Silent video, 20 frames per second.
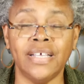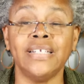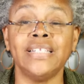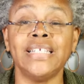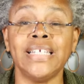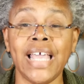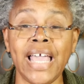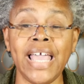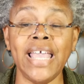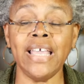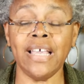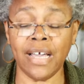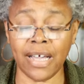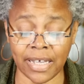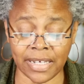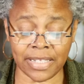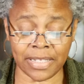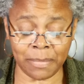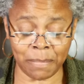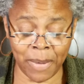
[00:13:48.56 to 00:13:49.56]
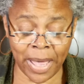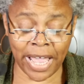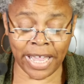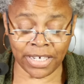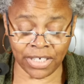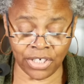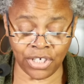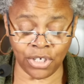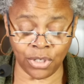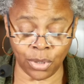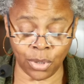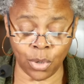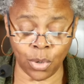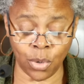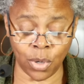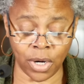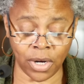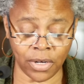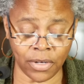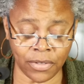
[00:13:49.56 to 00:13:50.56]
Take us back, dear
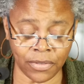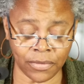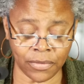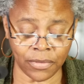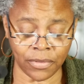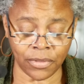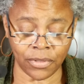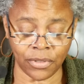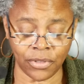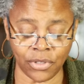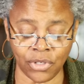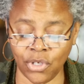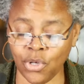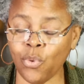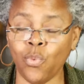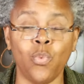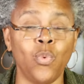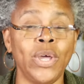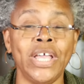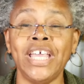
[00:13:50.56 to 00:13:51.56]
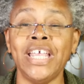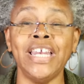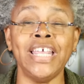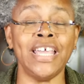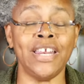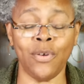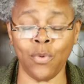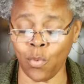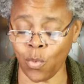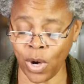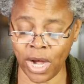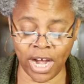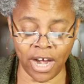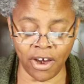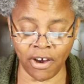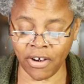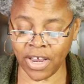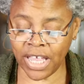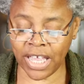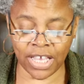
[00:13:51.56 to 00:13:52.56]
Lord, to when and
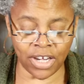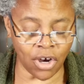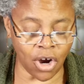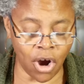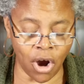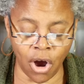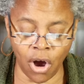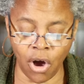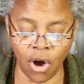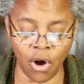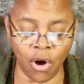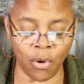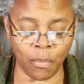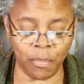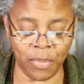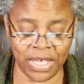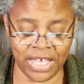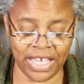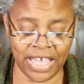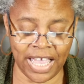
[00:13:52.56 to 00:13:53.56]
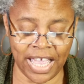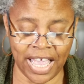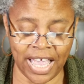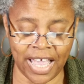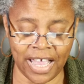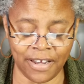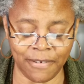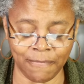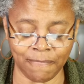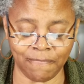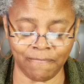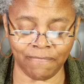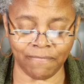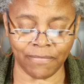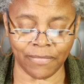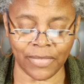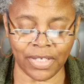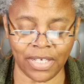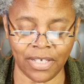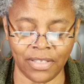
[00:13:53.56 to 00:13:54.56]
where it all began,
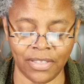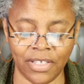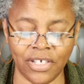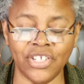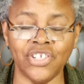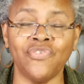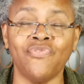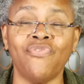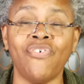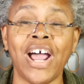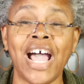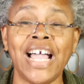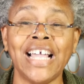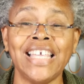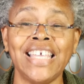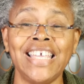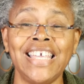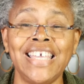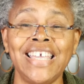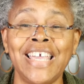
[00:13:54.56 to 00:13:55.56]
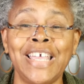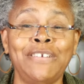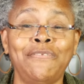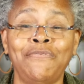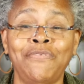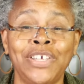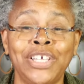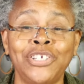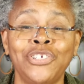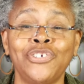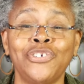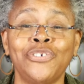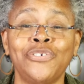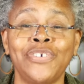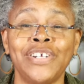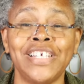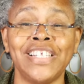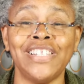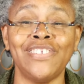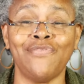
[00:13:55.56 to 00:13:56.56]
this rocky,
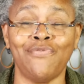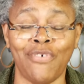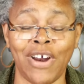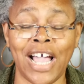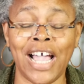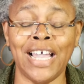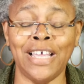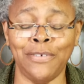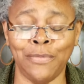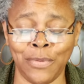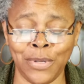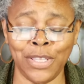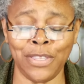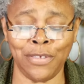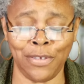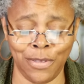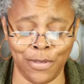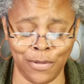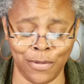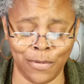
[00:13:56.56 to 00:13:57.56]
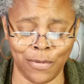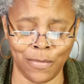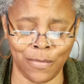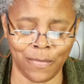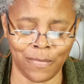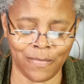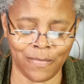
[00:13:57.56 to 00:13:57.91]
adventurous ride with you.